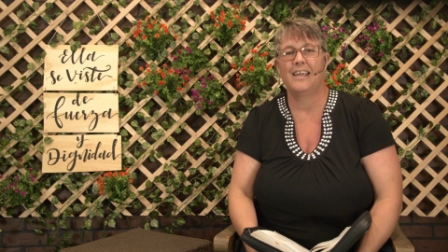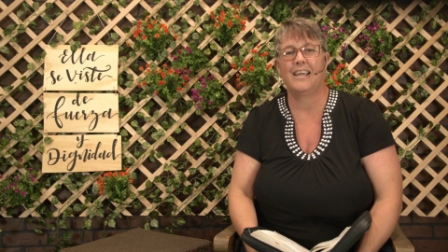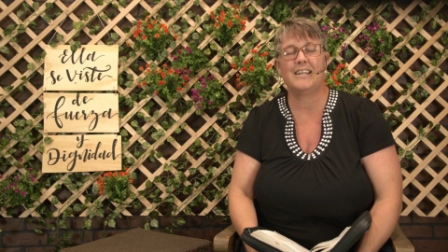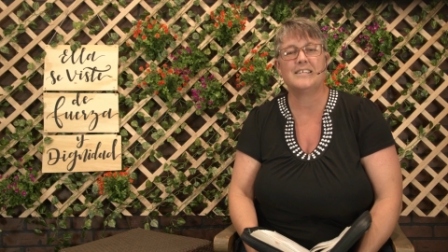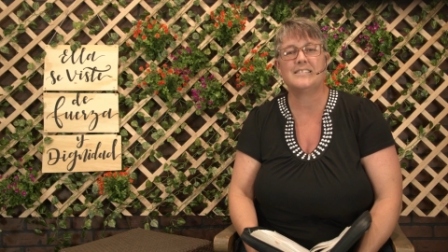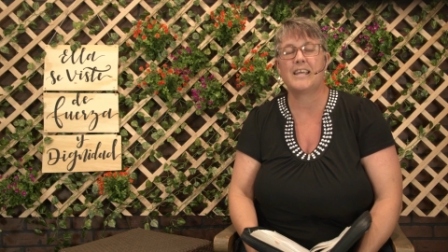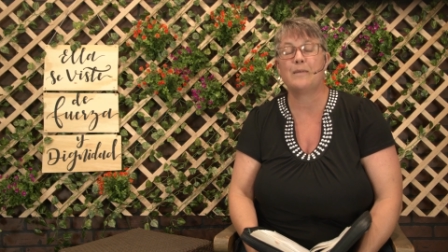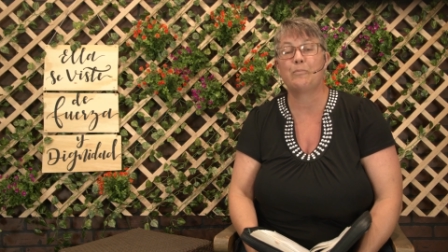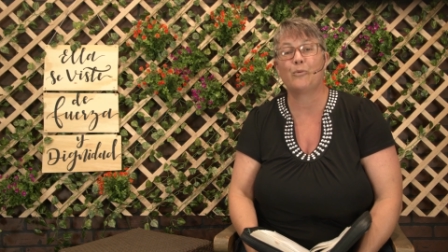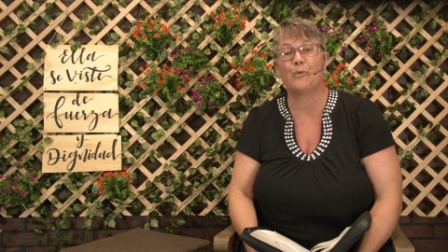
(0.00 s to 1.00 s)
It is a
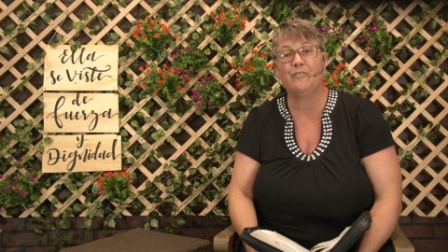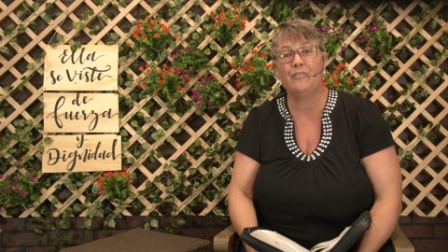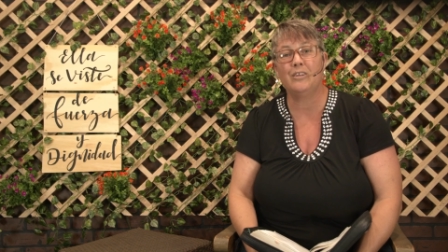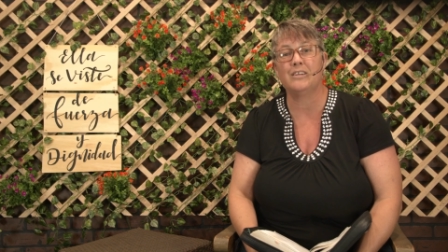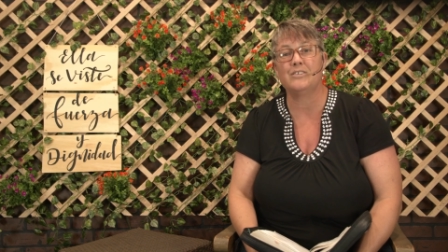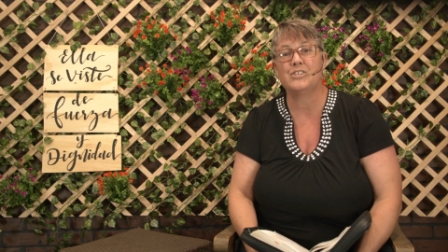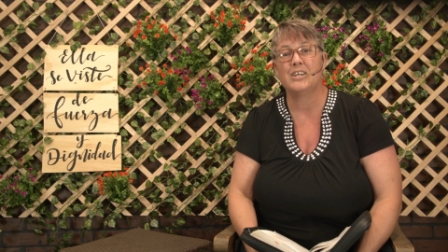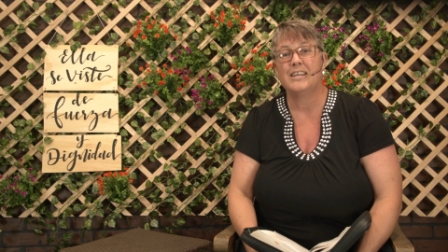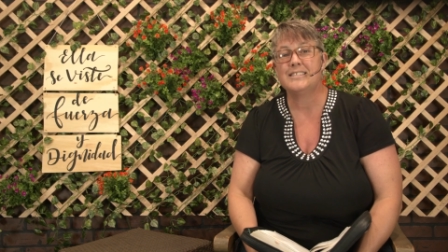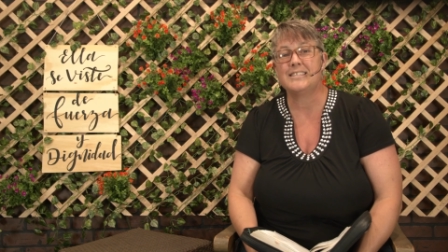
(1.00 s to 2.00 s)
privilege
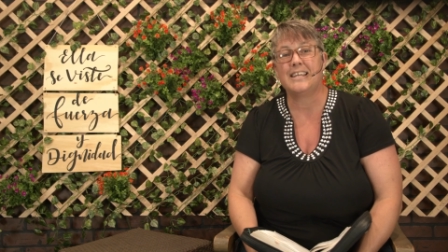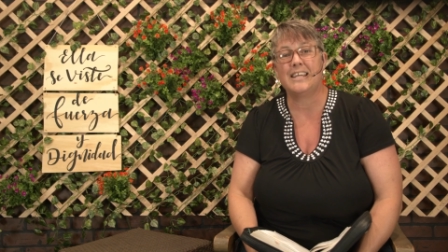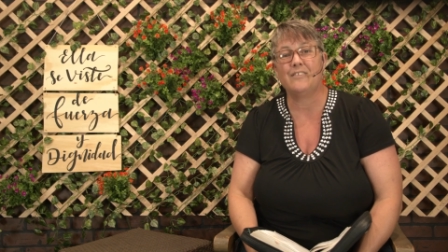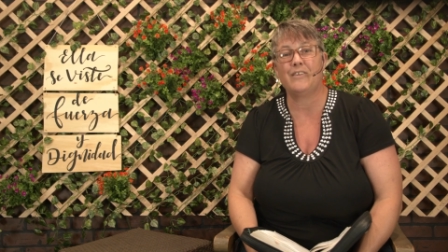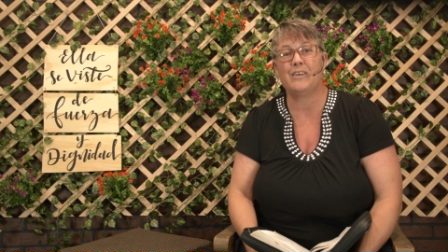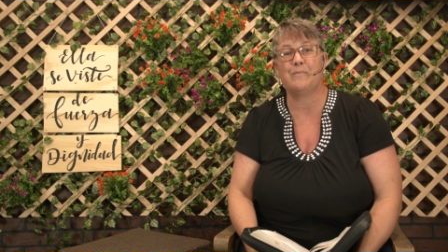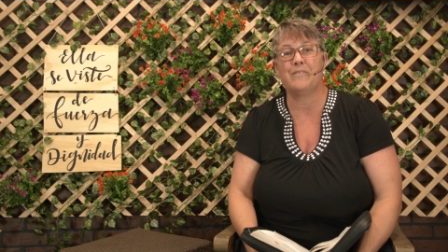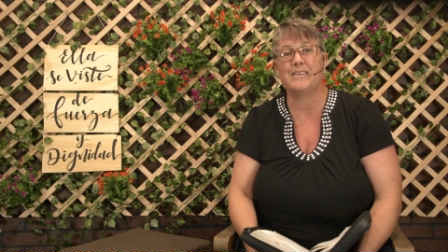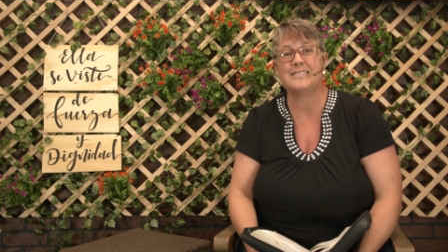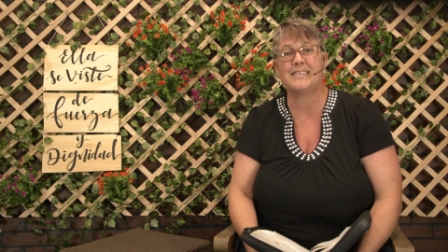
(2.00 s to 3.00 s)
to give him
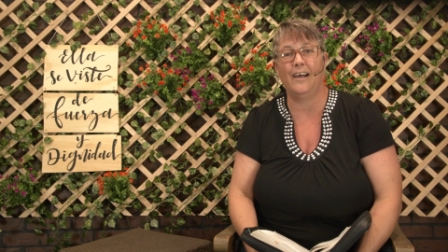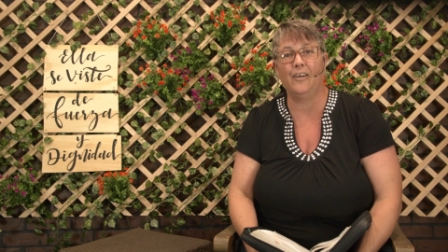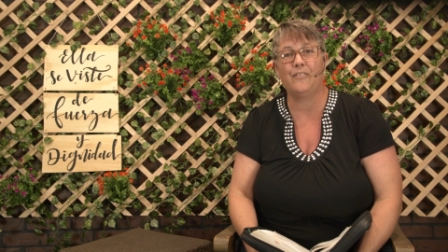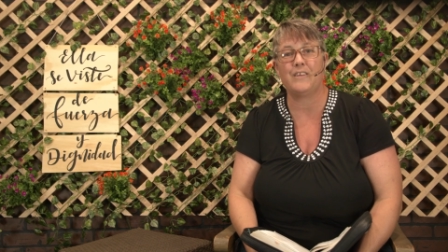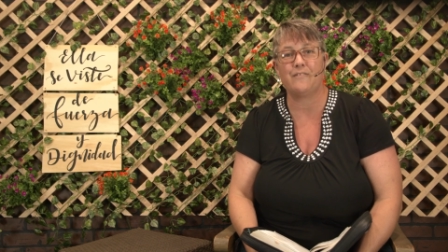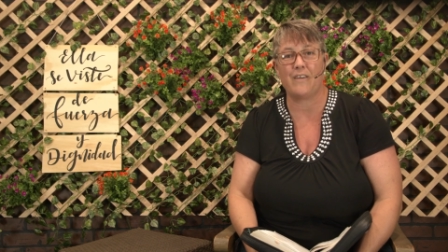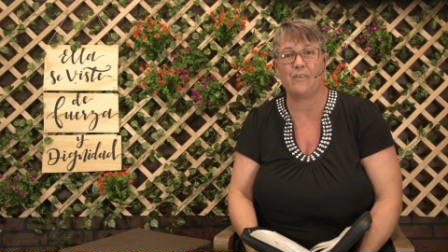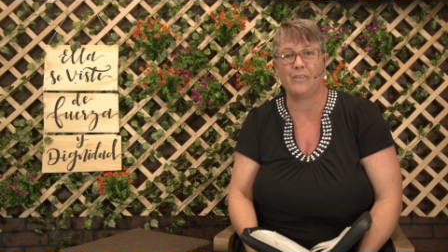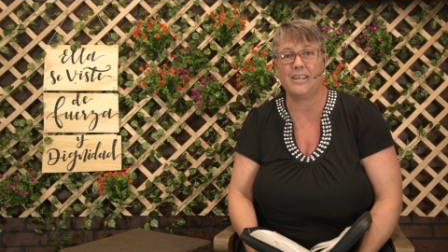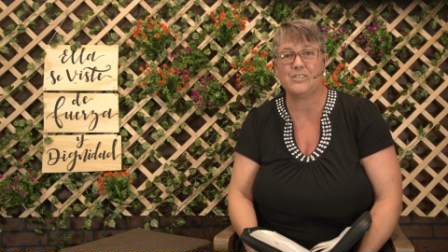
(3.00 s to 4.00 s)
this healthy
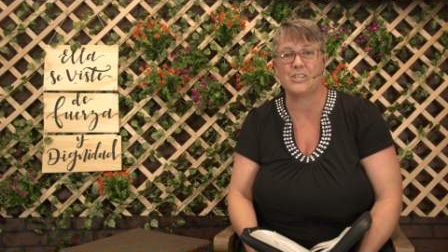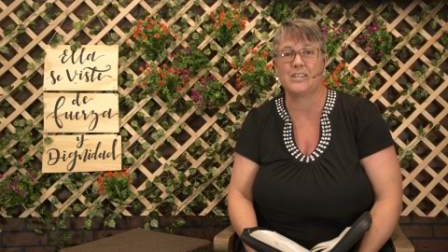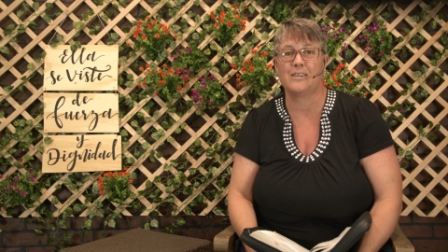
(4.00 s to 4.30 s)
foundation.